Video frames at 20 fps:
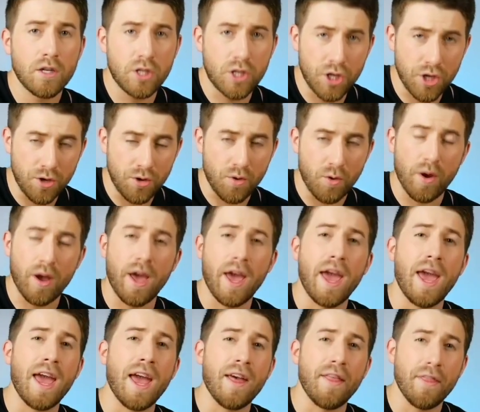2,
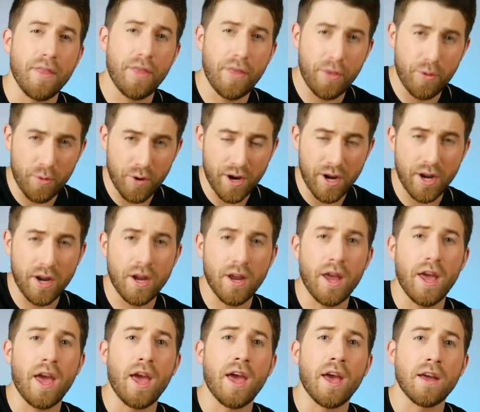and
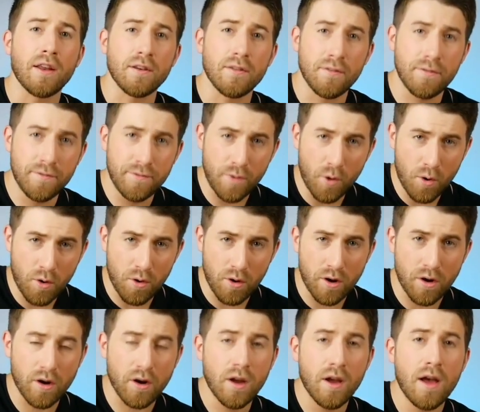3, and
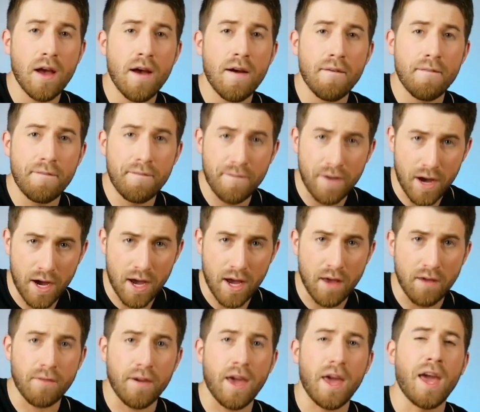4,
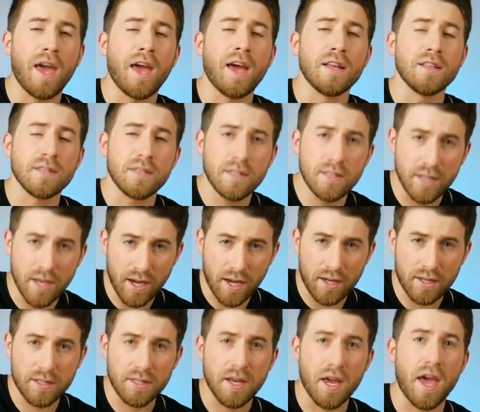5, and
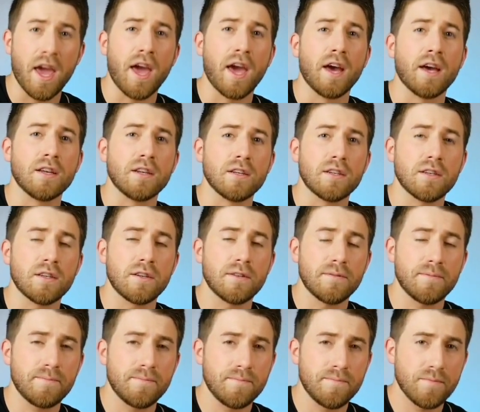6,
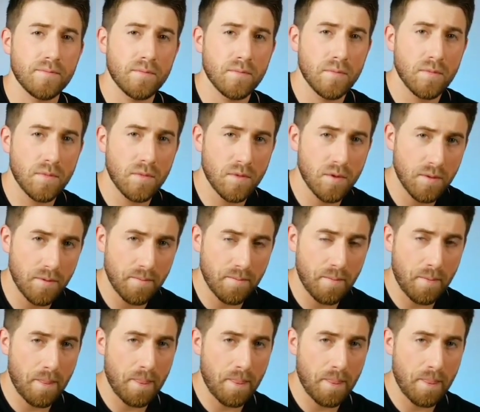and...